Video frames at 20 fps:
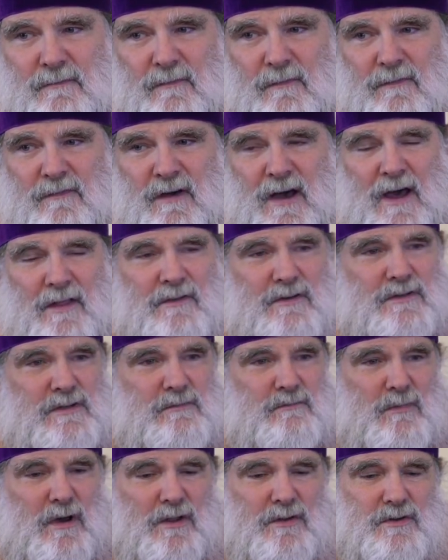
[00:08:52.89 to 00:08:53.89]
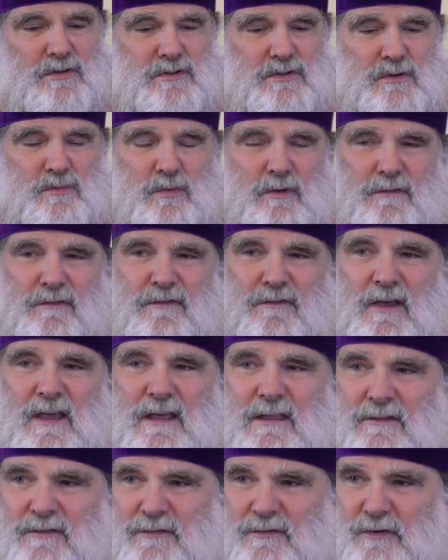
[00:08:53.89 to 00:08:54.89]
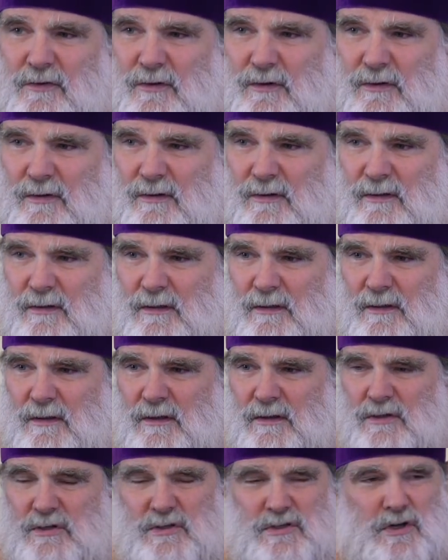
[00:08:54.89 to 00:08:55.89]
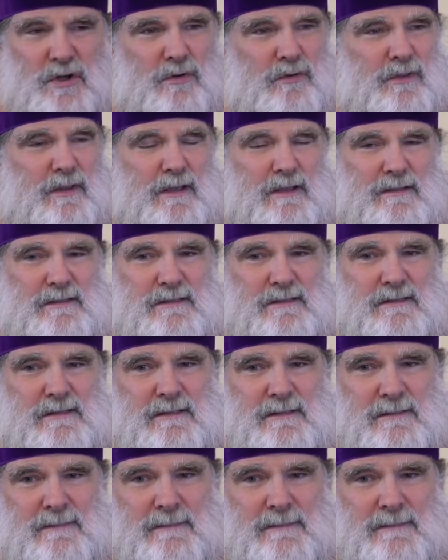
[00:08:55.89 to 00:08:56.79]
fathers and mothers who were faithful show this.